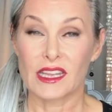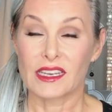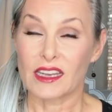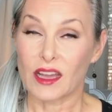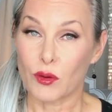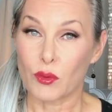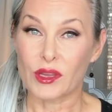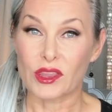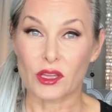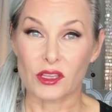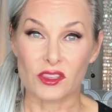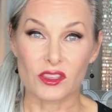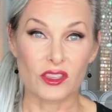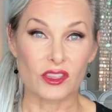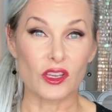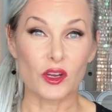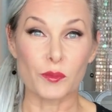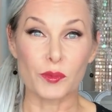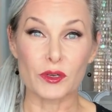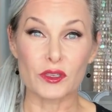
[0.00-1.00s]
Now with a
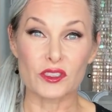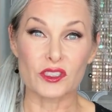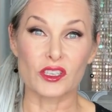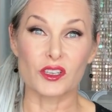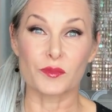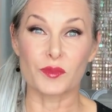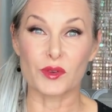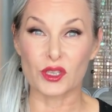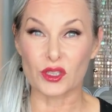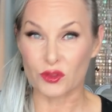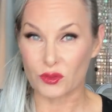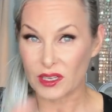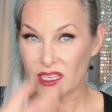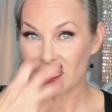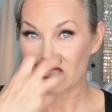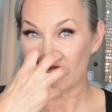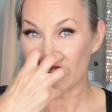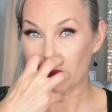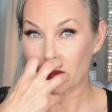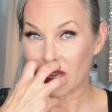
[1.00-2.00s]
super, super greasy